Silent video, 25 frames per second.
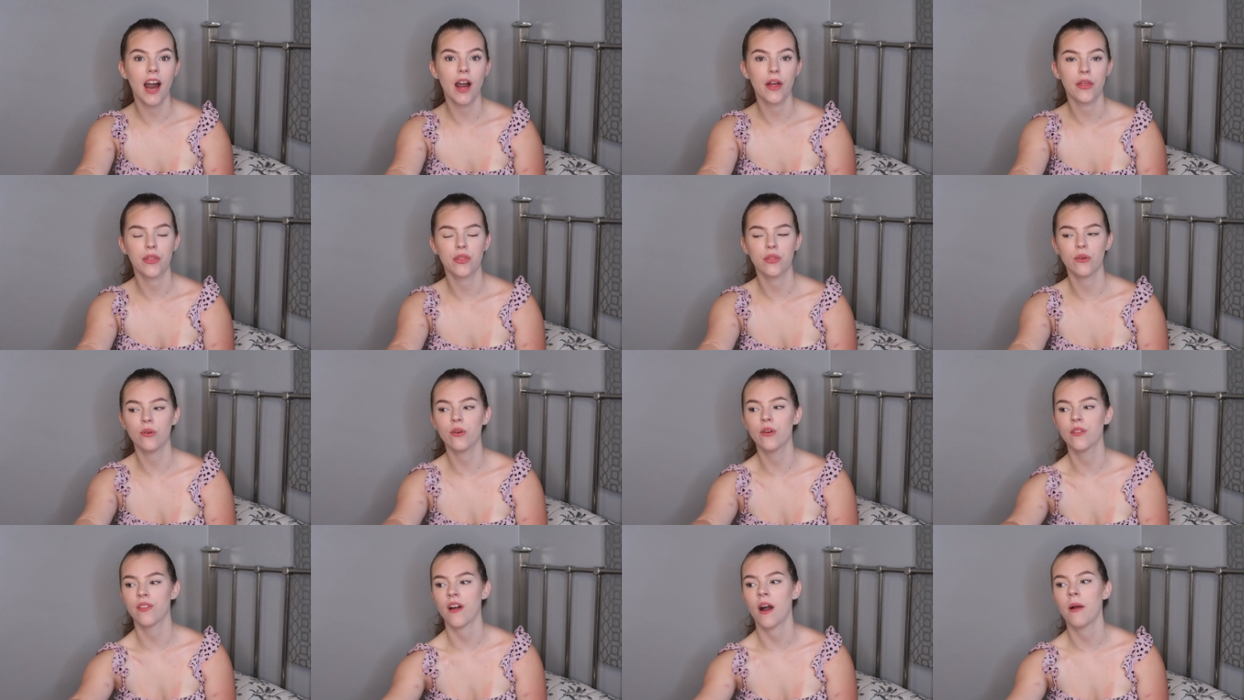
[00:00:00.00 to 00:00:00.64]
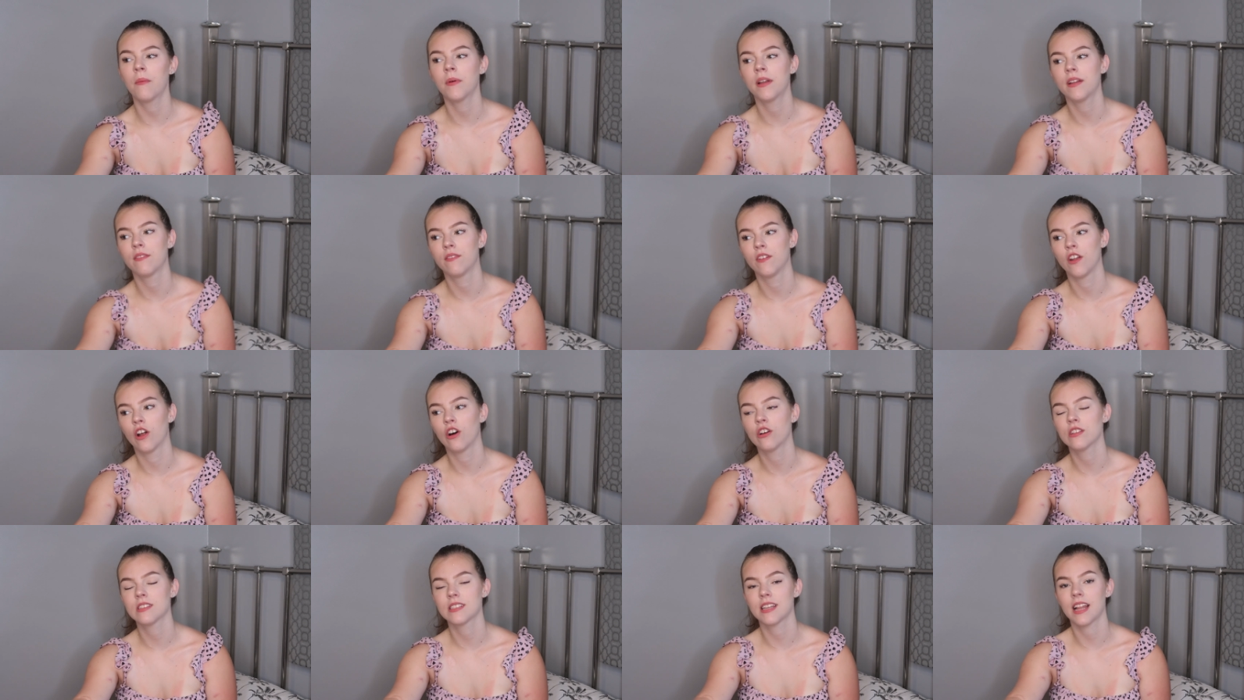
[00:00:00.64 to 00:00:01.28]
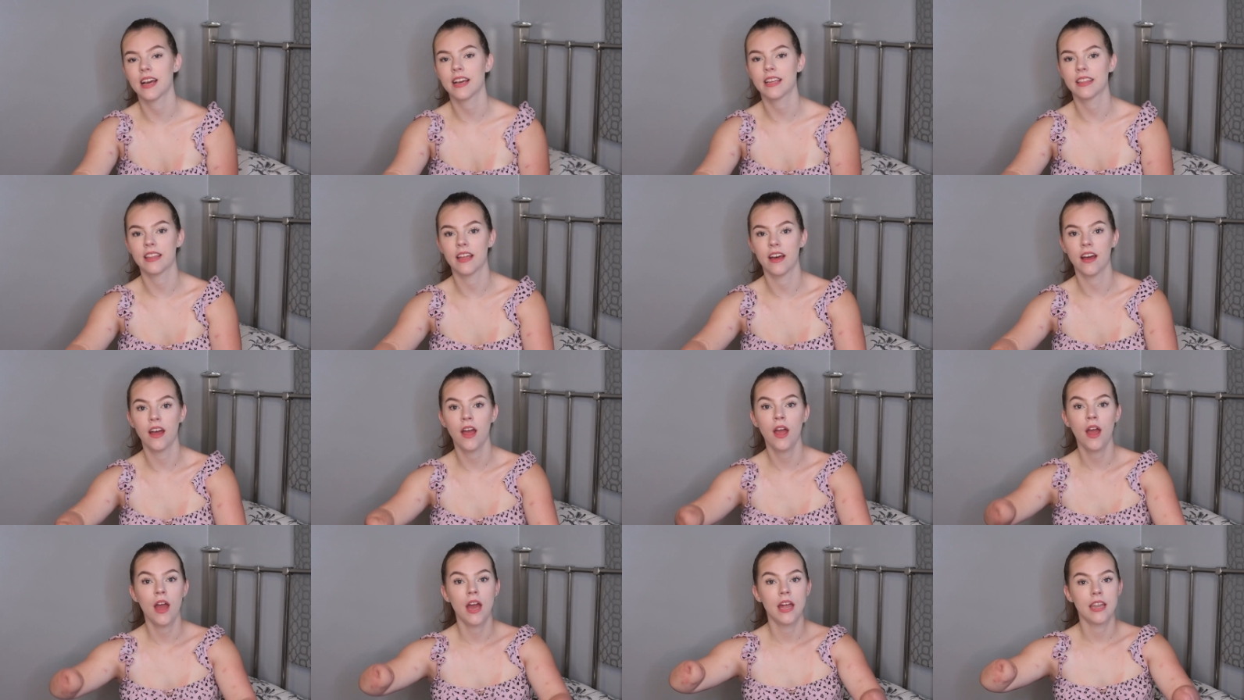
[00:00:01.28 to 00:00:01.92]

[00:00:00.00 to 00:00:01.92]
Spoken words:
I thought that I would have lost like the